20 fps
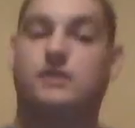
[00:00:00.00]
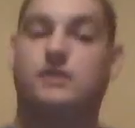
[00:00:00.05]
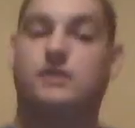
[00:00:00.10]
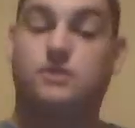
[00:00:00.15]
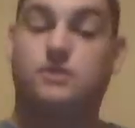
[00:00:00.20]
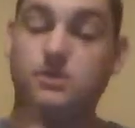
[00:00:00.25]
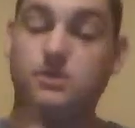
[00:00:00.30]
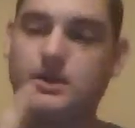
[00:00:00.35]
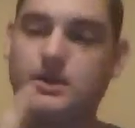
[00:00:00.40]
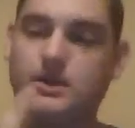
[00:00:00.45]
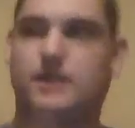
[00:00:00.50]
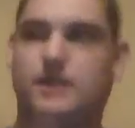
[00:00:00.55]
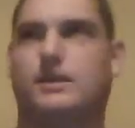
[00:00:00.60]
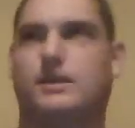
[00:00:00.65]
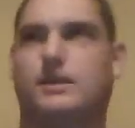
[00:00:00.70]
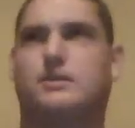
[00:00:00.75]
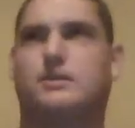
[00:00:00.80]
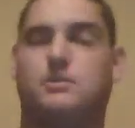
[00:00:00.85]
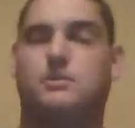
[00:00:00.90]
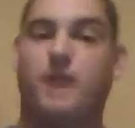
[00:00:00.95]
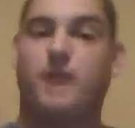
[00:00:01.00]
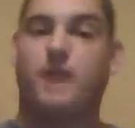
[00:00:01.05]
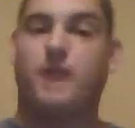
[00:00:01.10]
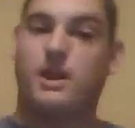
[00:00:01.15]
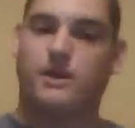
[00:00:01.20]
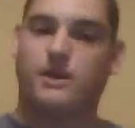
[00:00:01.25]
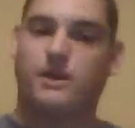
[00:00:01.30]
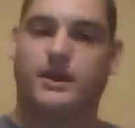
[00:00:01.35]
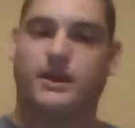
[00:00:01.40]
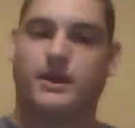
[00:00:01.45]
Two things I still plan
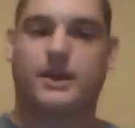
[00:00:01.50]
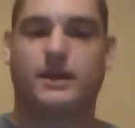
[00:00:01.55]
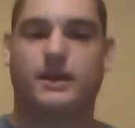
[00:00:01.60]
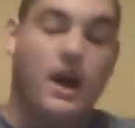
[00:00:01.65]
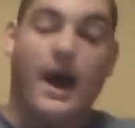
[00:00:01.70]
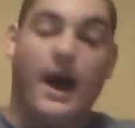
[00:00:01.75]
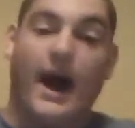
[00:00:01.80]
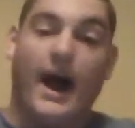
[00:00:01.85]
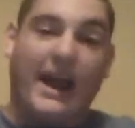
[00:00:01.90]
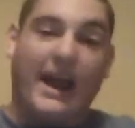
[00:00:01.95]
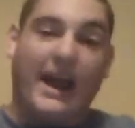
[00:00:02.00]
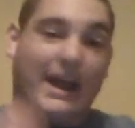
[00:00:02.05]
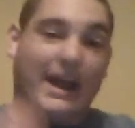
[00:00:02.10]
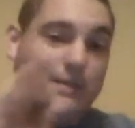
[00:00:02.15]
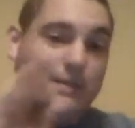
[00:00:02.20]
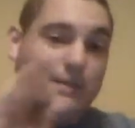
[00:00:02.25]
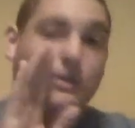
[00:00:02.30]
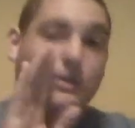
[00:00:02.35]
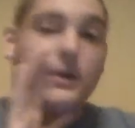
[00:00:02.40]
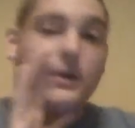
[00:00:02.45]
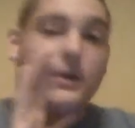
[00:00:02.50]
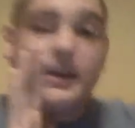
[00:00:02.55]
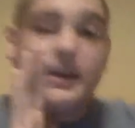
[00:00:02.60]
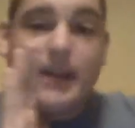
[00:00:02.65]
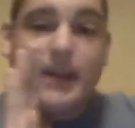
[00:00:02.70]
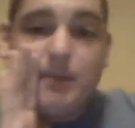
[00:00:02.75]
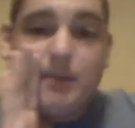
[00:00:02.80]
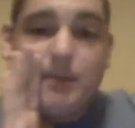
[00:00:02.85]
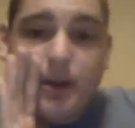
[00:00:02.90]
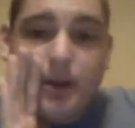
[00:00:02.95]
on getting. I am going to
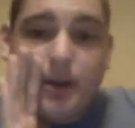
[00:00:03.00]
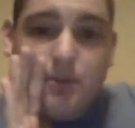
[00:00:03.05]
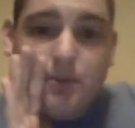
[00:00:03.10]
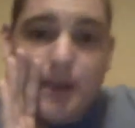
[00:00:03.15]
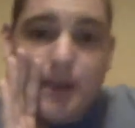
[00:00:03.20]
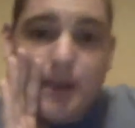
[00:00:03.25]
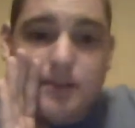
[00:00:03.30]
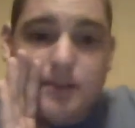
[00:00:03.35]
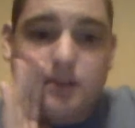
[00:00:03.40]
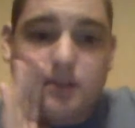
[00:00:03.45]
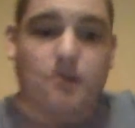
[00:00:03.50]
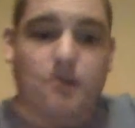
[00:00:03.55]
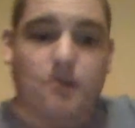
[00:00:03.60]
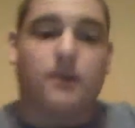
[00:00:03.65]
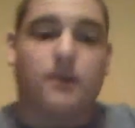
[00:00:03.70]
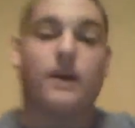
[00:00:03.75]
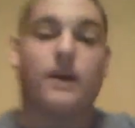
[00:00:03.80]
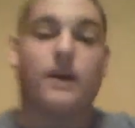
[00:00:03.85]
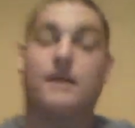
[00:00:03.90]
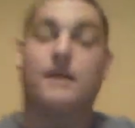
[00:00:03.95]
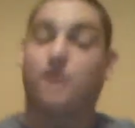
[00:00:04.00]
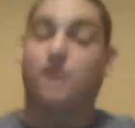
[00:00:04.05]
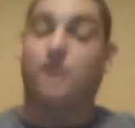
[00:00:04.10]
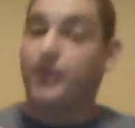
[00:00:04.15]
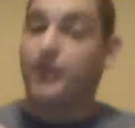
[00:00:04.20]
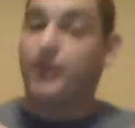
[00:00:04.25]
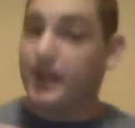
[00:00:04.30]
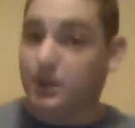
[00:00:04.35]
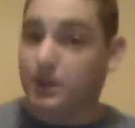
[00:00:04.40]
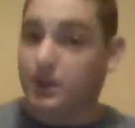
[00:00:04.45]
get my own bass guitar. I've already
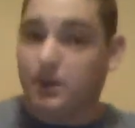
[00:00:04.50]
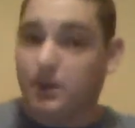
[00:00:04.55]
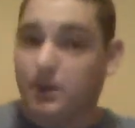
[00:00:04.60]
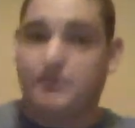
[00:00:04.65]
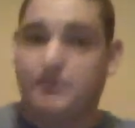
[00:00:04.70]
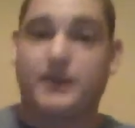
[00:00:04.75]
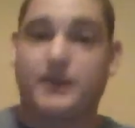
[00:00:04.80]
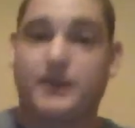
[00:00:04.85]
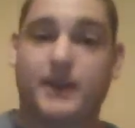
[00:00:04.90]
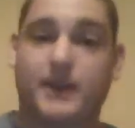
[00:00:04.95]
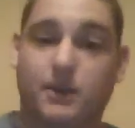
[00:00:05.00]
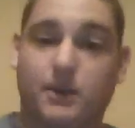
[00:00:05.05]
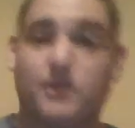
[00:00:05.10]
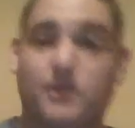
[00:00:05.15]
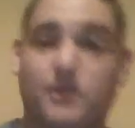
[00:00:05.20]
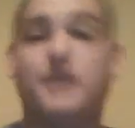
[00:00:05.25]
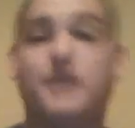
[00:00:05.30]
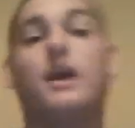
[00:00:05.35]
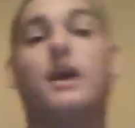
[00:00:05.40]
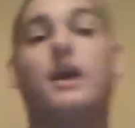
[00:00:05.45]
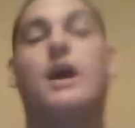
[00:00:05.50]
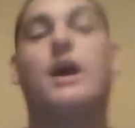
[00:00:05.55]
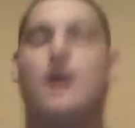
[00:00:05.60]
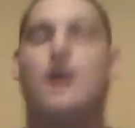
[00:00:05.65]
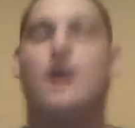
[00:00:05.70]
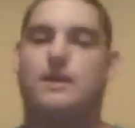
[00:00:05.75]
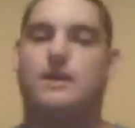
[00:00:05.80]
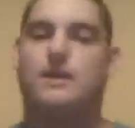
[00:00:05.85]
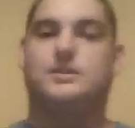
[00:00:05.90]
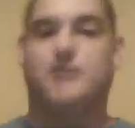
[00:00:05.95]
got the one picked out I want.
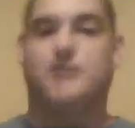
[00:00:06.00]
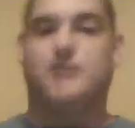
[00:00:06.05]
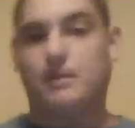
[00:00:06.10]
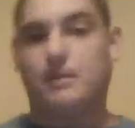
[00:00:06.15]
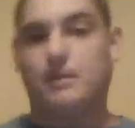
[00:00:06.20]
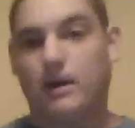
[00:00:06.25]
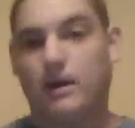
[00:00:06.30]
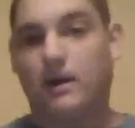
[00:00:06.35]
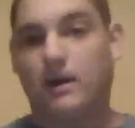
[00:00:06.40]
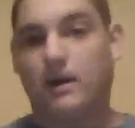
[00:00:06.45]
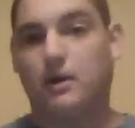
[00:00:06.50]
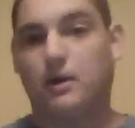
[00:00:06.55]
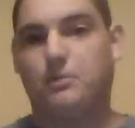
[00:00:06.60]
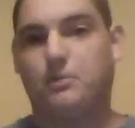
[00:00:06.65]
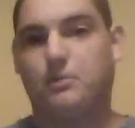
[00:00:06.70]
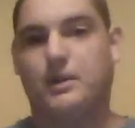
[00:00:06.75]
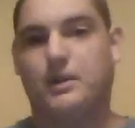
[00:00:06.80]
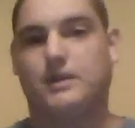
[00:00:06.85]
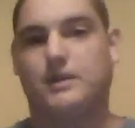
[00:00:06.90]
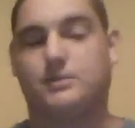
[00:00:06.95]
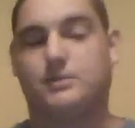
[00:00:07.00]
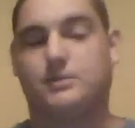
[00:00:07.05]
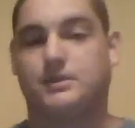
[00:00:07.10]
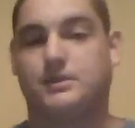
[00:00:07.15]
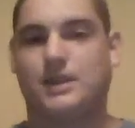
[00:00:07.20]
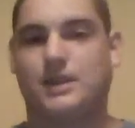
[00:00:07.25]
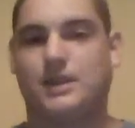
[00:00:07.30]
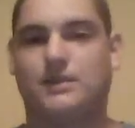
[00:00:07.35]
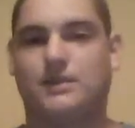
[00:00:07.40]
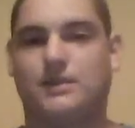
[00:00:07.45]
It's a Yamaha RBX
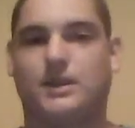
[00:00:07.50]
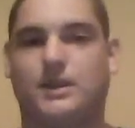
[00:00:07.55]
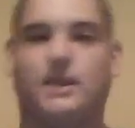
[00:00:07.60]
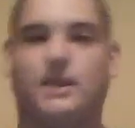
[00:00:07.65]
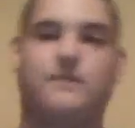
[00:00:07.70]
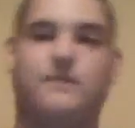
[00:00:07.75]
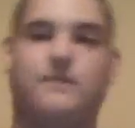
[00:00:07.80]
170.